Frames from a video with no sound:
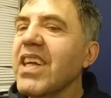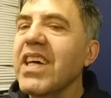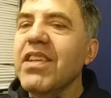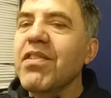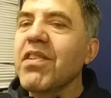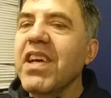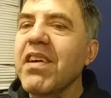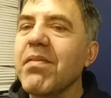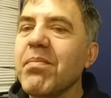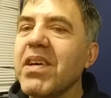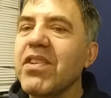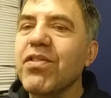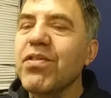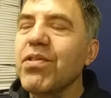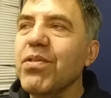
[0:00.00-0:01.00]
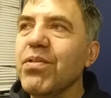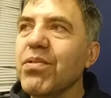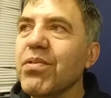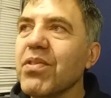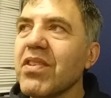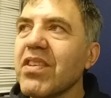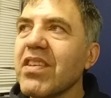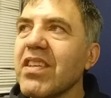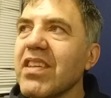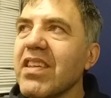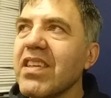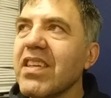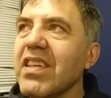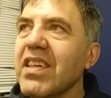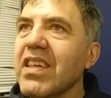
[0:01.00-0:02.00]
I don't have much to lose.
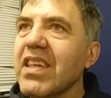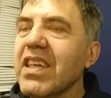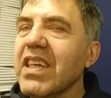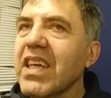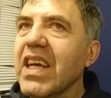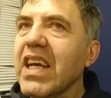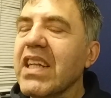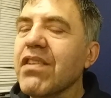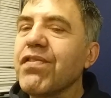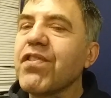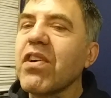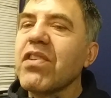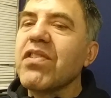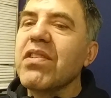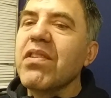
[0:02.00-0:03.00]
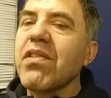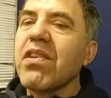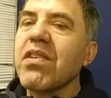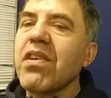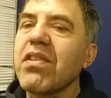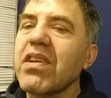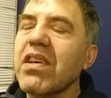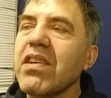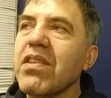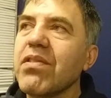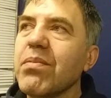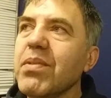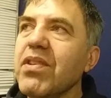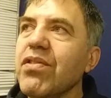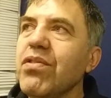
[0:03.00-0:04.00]
And of course, you're not going
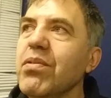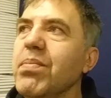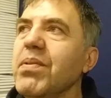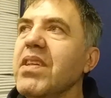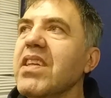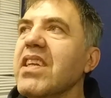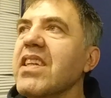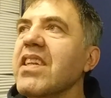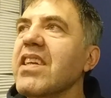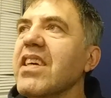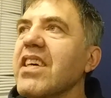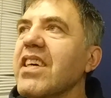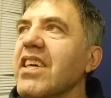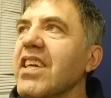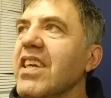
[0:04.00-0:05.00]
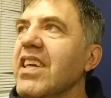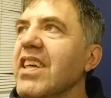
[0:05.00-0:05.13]
to be stupid and